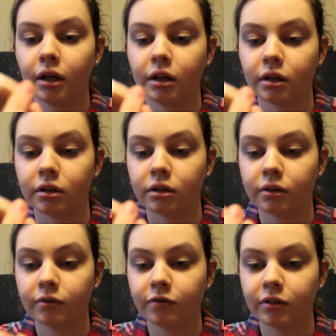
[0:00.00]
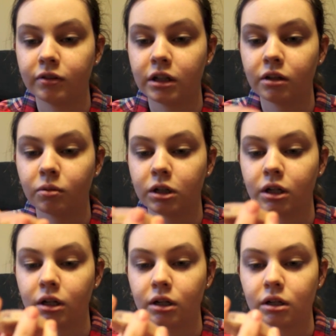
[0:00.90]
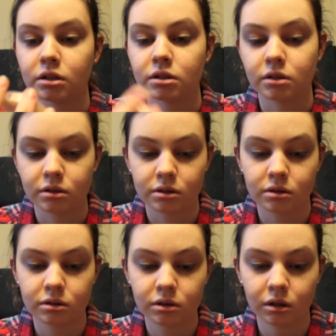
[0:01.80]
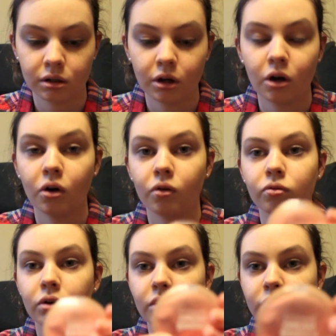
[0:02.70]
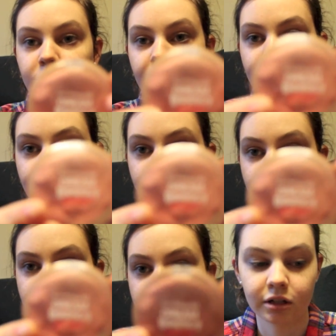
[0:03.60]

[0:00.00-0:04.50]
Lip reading: in 15, which is Rose Petal.